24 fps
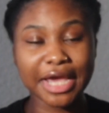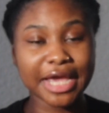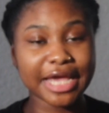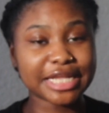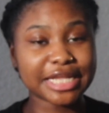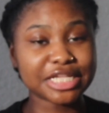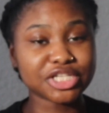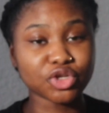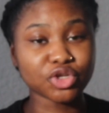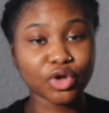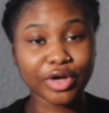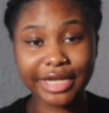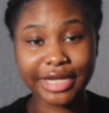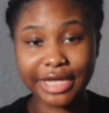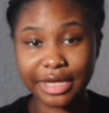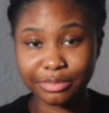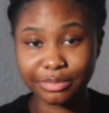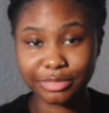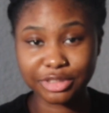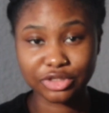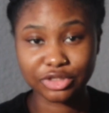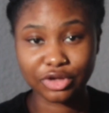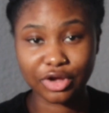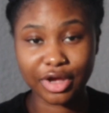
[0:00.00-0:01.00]
It is on
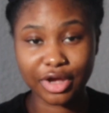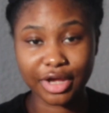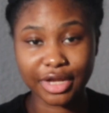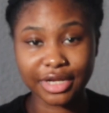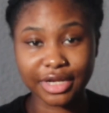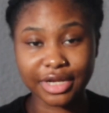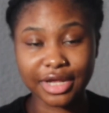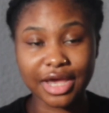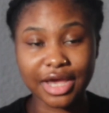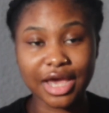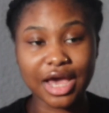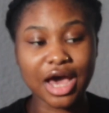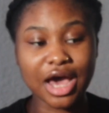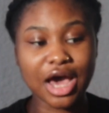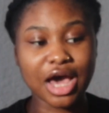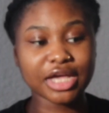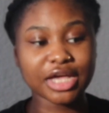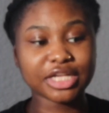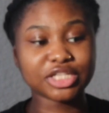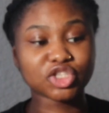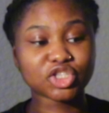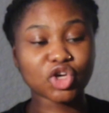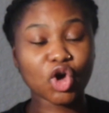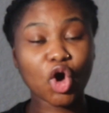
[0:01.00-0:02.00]
Amazon.
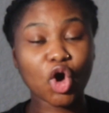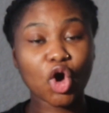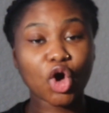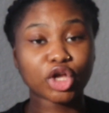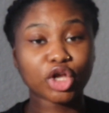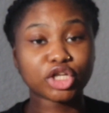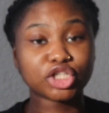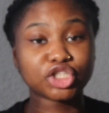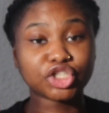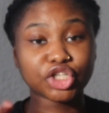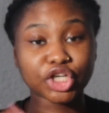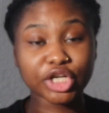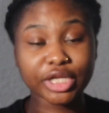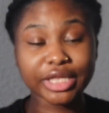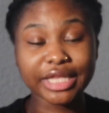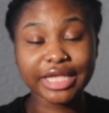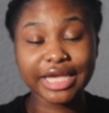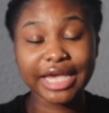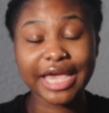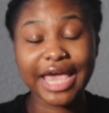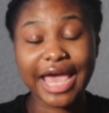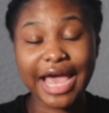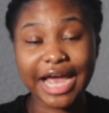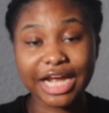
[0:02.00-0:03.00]
It's called
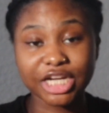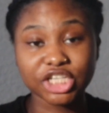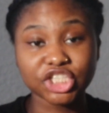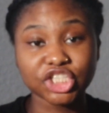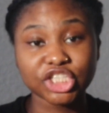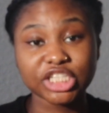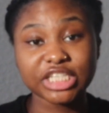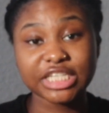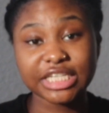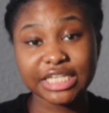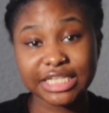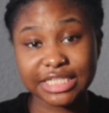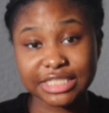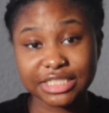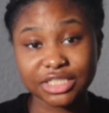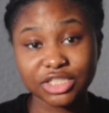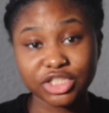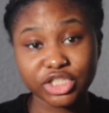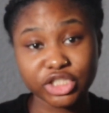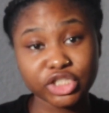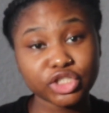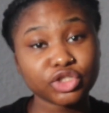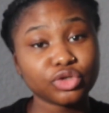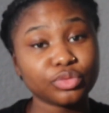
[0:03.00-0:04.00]
Journaling Actually
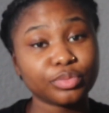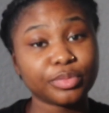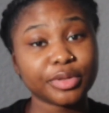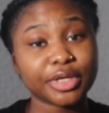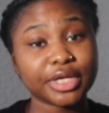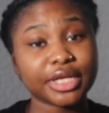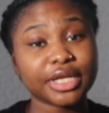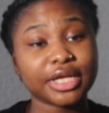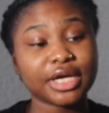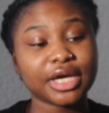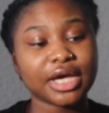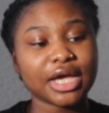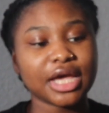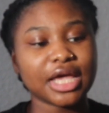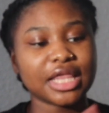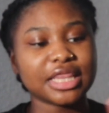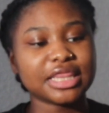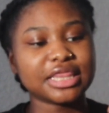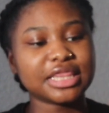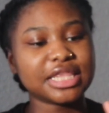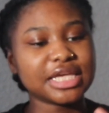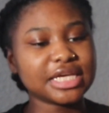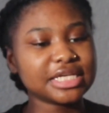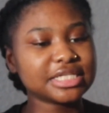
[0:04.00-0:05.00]
Isn't Stupid.
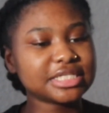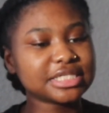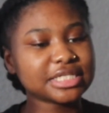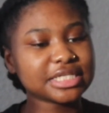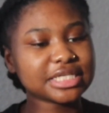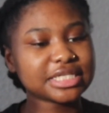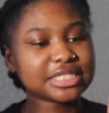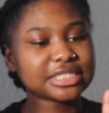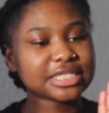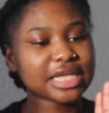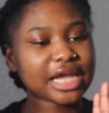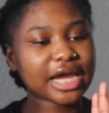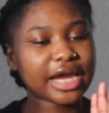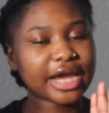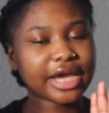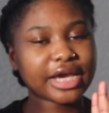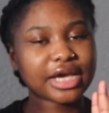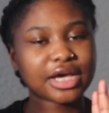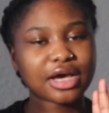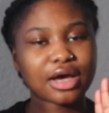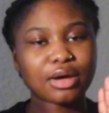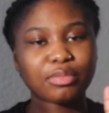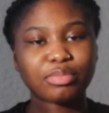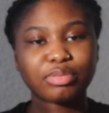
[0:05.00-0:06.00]
This is like
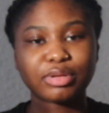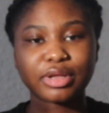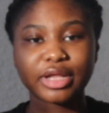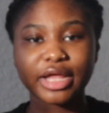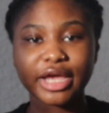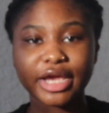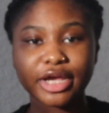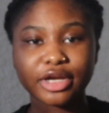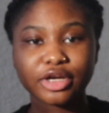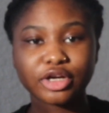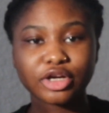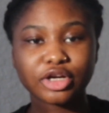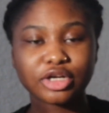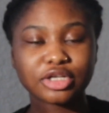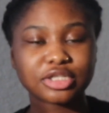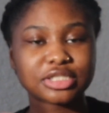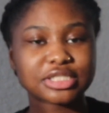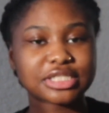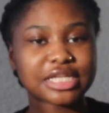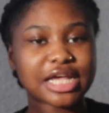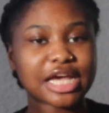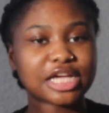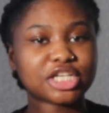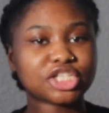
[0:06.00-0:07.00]
a planner
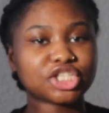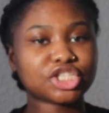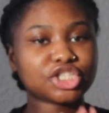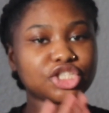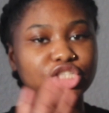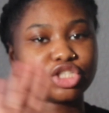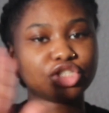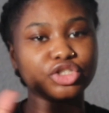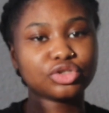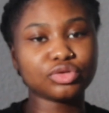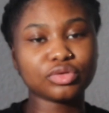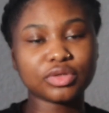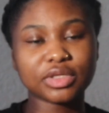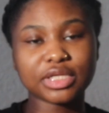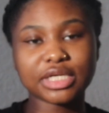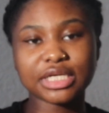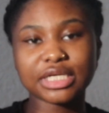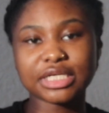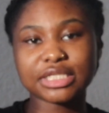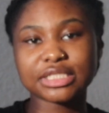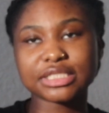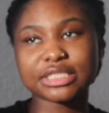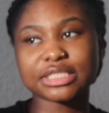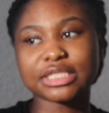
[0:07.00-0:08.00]
slash to-do
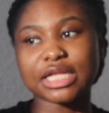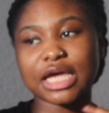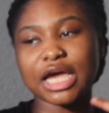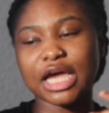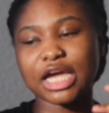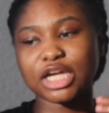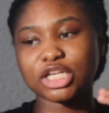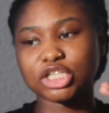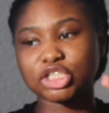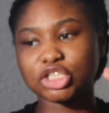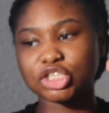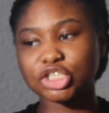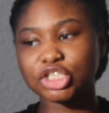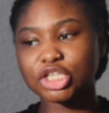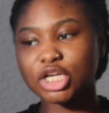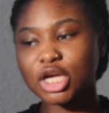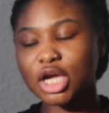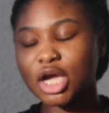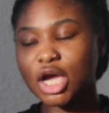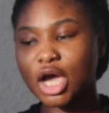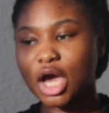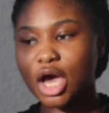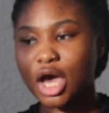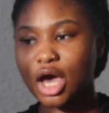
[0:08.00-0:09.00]
list slash
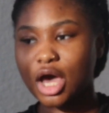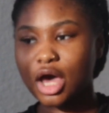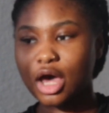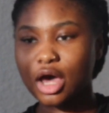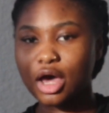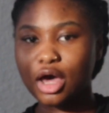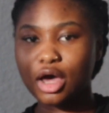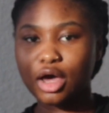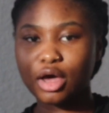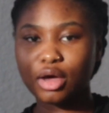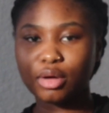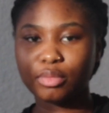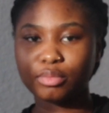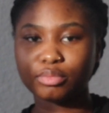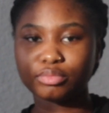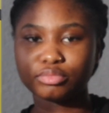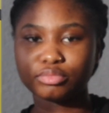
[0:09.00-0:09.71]
um,